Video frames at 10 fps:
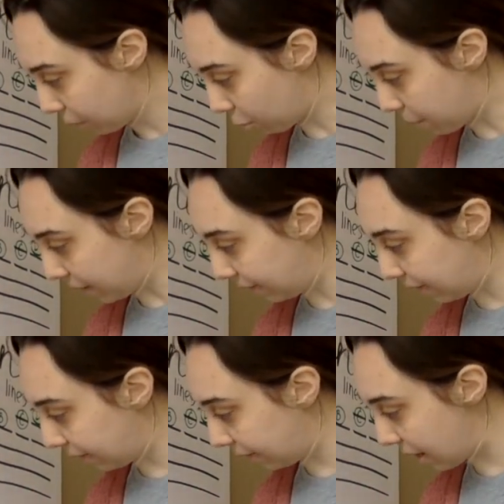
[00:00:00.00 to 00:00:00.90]
would be
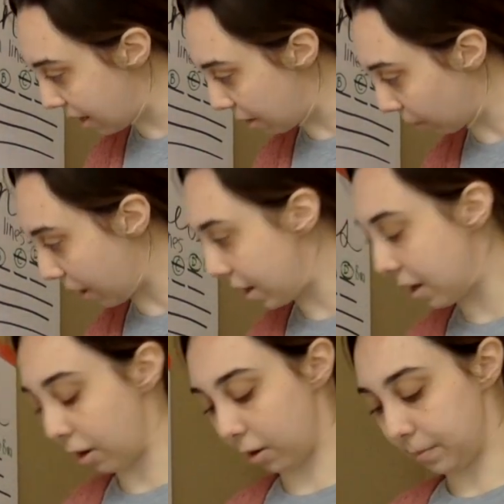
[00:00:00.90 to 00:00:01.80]
C right
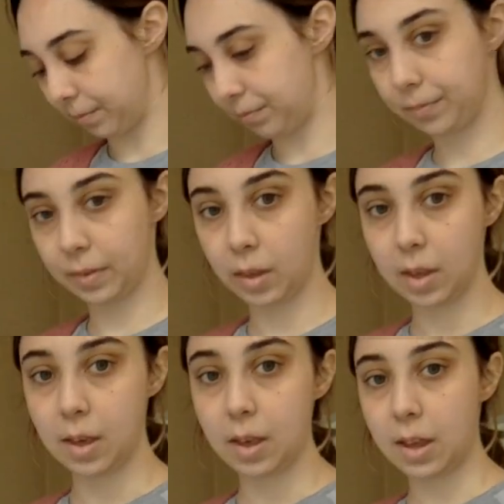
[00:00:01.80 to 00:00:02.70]
here.
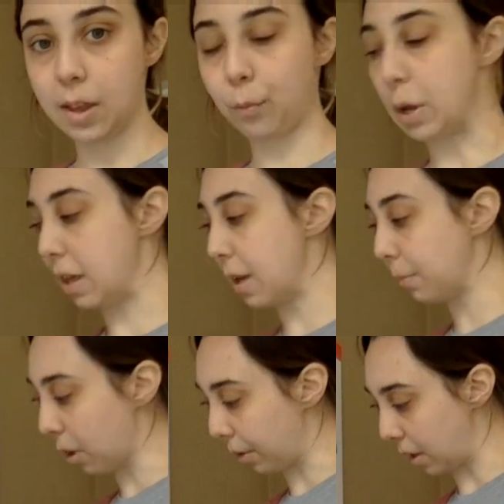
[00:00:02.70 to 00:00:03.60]
If we
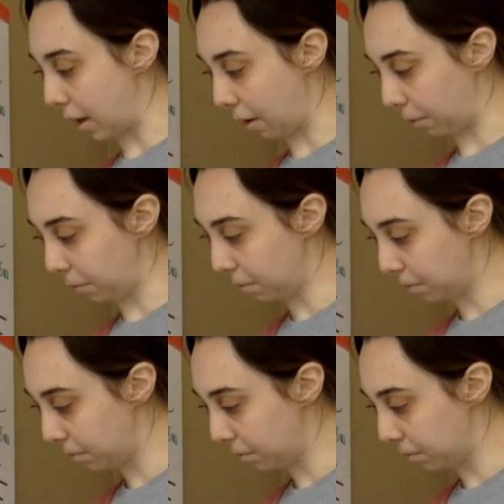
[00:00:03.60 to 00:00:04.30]
keep going down,